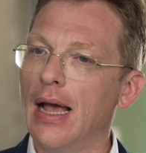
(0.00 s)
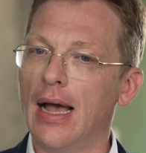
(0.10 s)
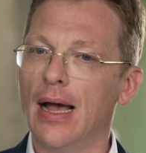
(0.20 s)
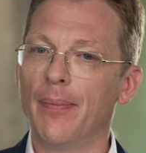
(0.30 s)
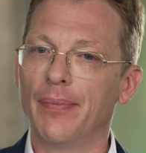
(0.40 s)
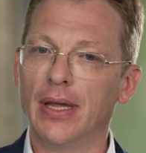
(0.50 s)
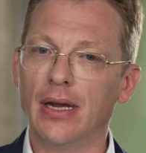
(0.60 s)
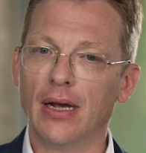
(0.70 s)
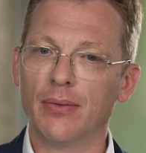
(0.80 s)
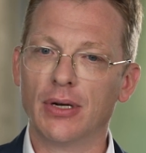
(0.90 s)
Um,
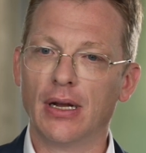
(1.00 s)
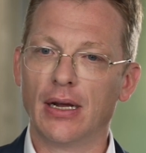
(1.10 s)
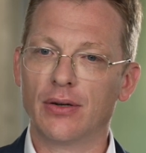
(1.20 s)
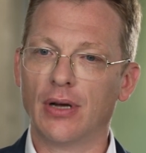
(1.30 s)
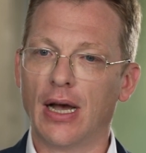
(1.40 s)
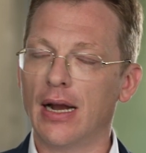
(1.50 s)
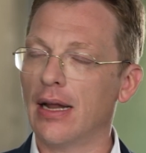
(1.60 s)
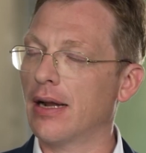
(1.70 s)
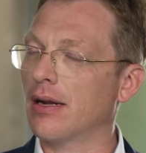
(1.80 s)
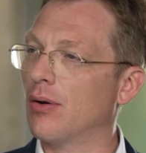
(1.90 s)
here I would like to
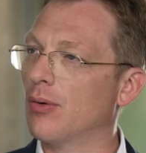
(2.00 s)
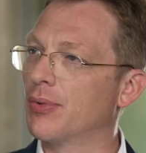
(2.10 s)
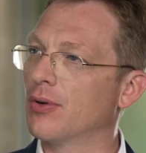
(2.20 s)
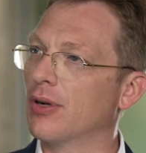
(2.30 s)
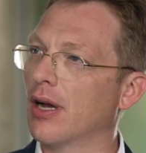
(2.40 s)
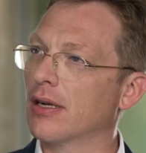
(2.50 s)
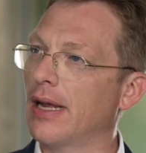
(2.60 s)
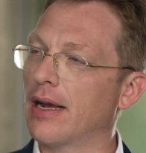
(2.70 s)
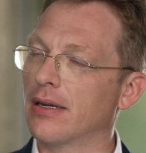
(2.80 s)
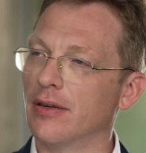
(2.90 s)
highlight our product
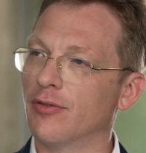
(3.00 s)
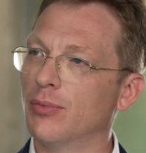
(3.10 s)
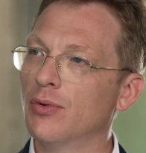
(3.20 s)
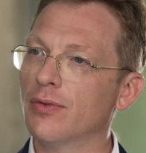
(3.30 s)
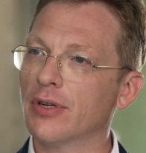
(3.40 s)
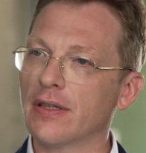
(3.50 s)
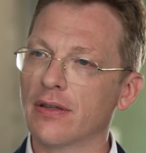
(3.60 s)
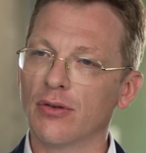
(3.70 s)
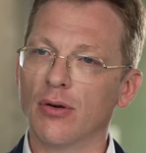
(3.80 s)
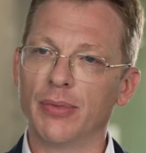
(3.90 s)
ActiveMover. It's
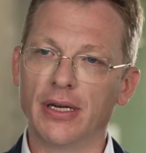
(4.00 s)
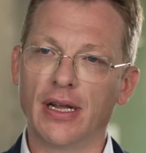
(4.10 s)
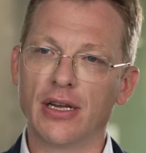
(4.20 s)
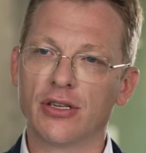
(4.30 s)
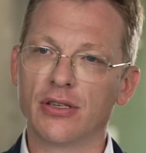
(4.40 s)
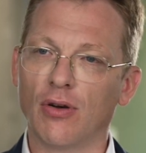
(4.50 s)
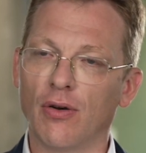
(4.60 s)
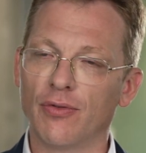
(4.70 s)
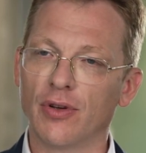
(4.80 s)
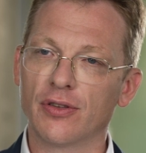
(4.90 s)
a combination
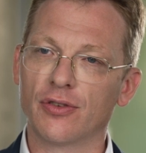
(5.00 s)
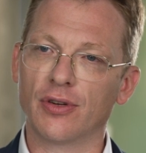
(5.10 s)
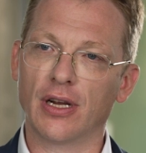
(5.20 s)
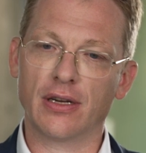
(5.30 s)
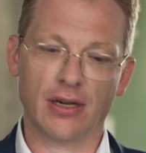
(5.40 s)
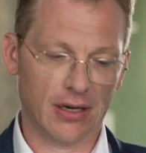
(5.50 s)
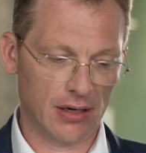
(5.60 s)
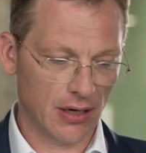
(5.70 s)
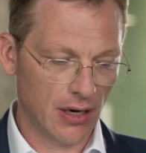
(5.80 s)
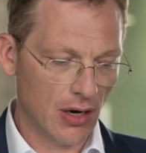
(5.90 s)
of straight
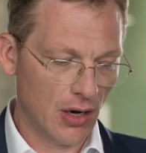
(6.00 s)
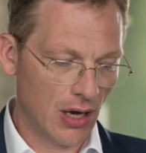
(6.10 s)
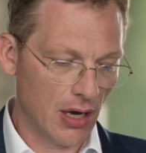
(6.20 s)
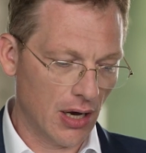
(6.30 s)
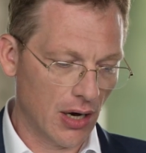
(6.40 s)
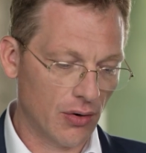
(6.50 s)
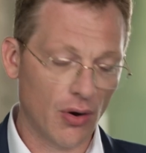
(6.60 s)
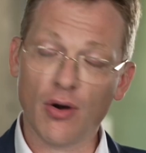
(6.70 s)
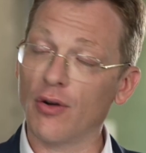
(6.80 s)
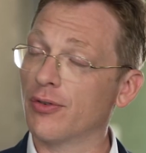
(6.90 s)
and uh,
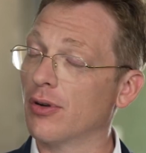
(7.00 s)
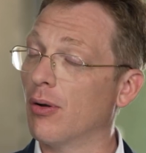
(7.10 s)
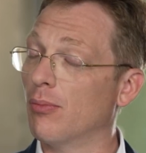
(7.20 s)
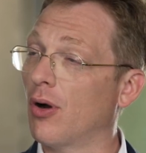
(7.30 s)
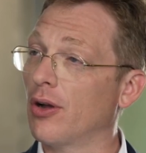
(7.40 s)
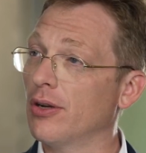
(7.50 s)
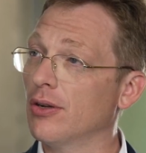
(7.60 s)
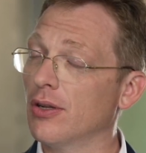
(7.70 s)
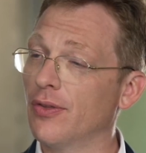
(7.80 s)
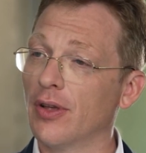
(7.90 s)
curved
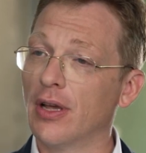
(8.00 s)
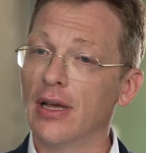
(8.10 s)
modules.